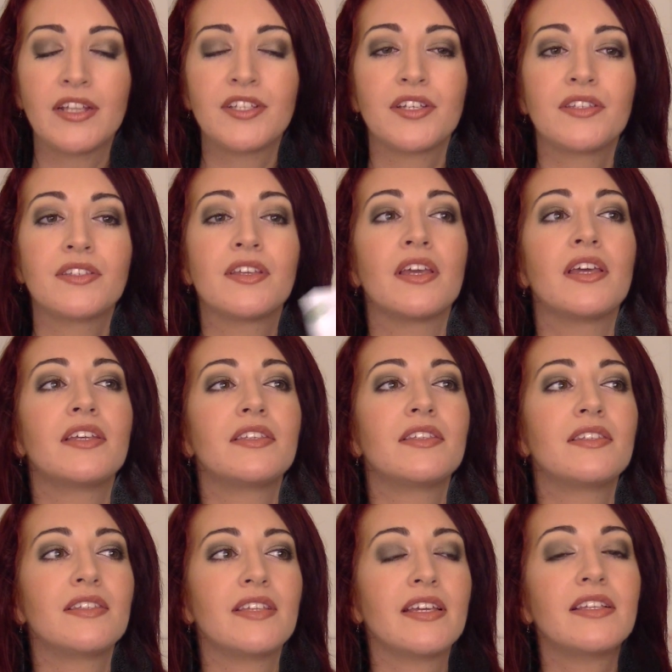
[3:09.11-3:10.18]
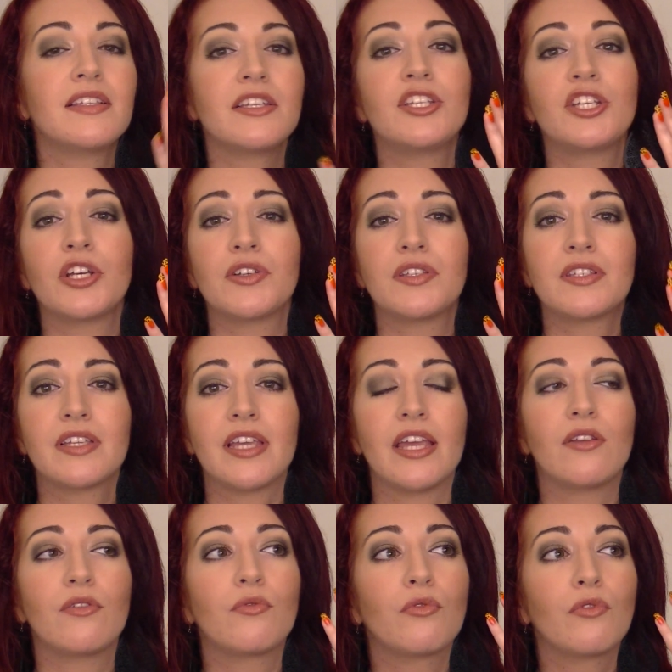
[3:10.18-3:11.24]
it just sinks into your
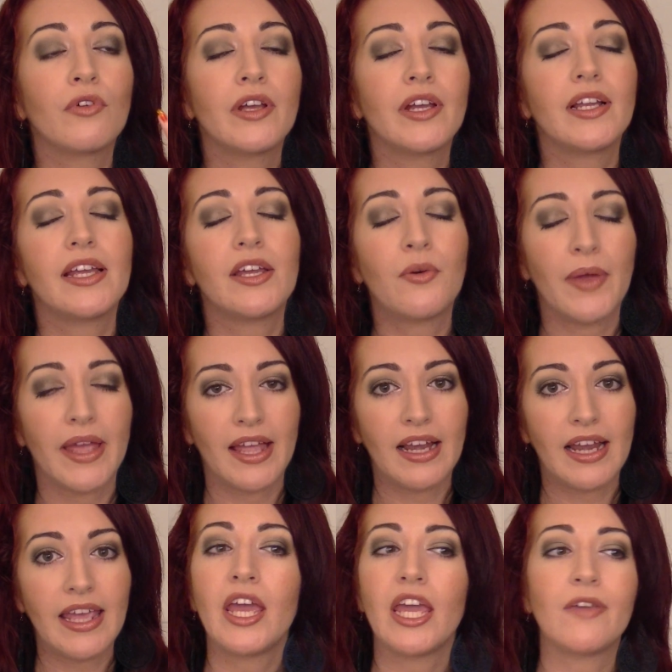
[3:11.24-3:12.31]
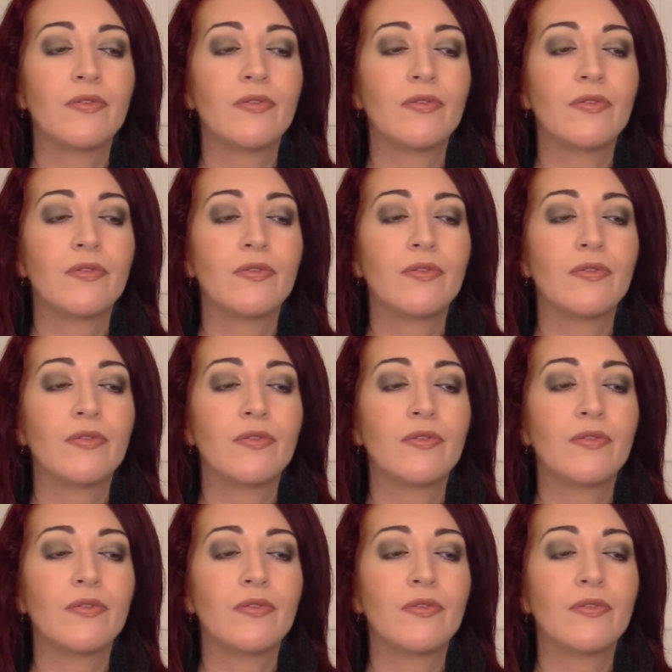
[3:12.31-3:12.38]
skin really quickly.